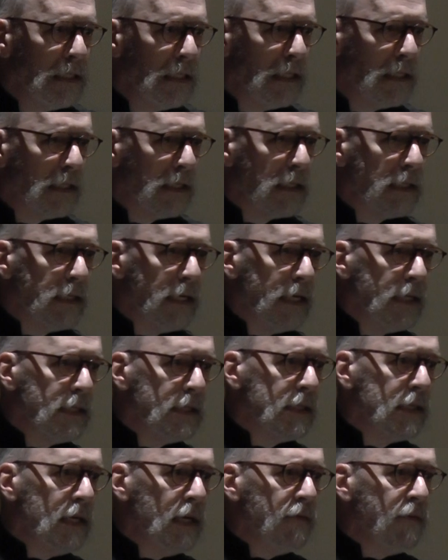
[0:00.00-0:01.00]
Jesus
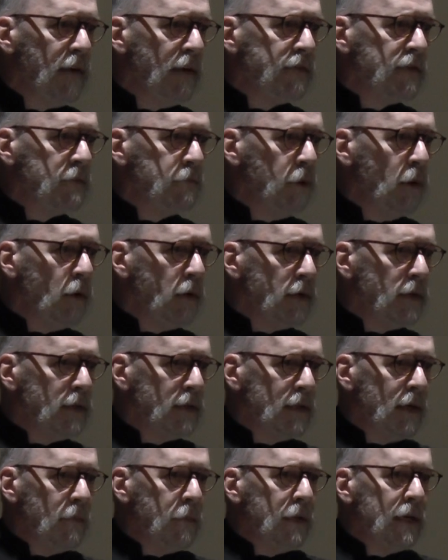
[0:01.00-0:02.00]
says, If I've spoken
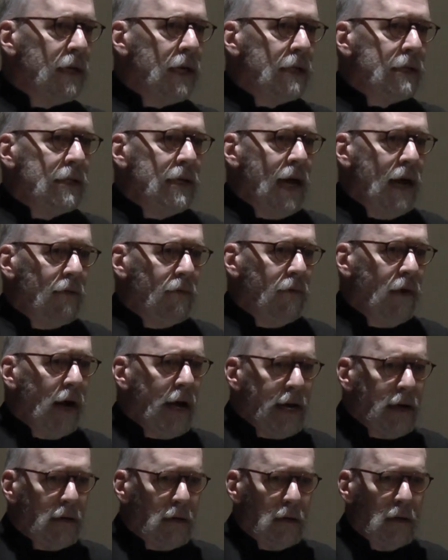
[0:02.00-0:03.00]
something that's not
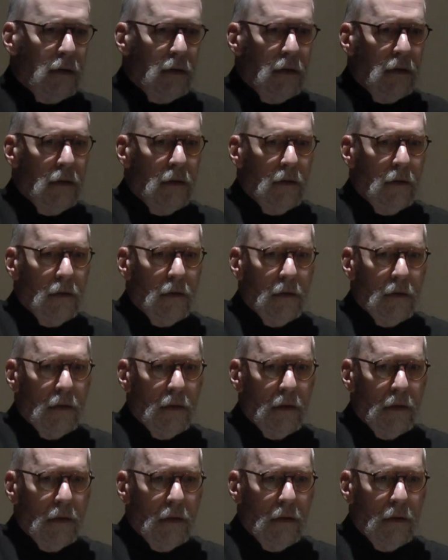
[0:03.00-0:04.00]
right,
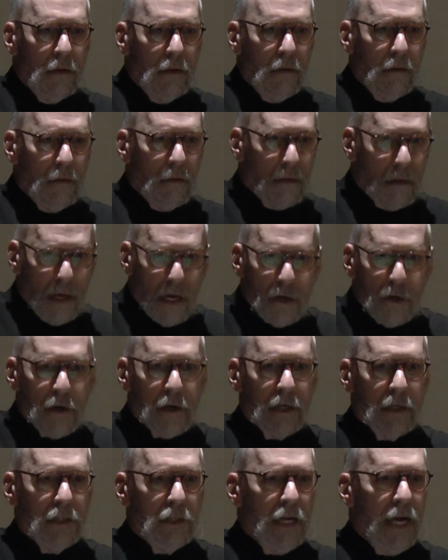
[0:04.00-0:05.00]
then
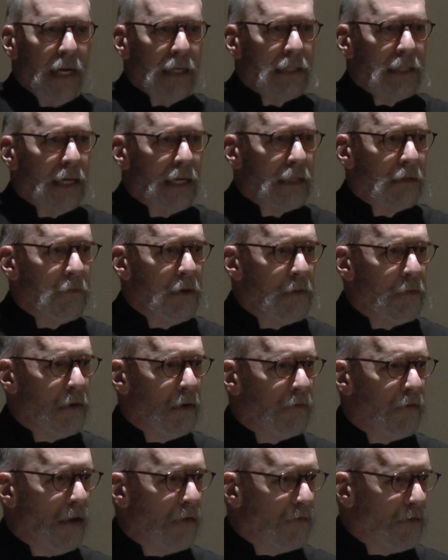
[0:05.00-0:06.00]
you can chastise me, but
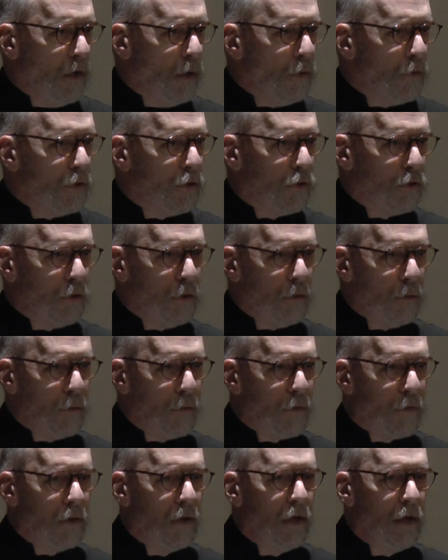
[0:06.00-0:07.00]
if I've told the
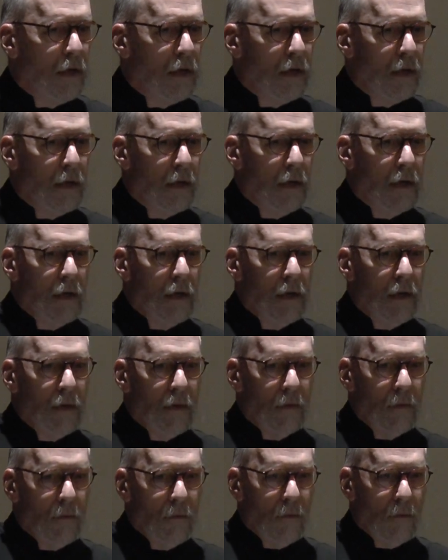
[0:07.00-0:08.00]
truth,
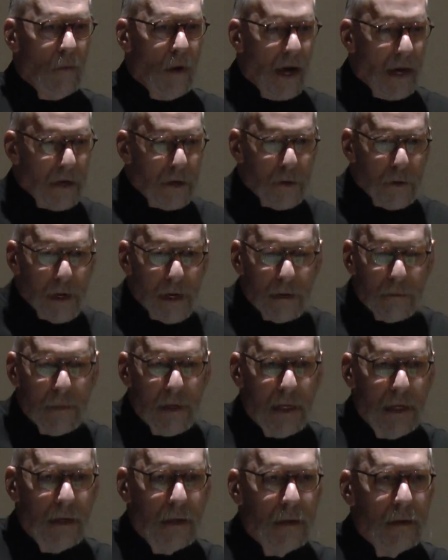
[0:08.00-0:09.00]
why do you hit
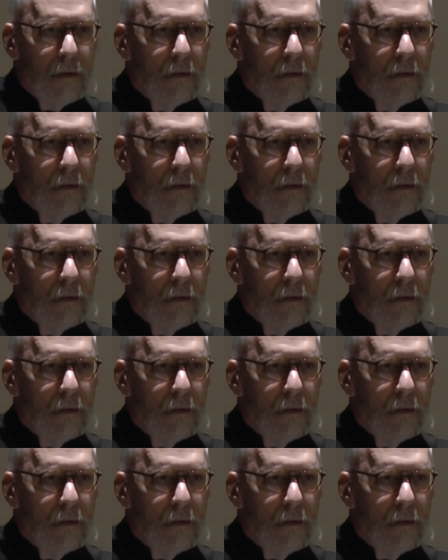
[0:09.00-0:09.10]
me?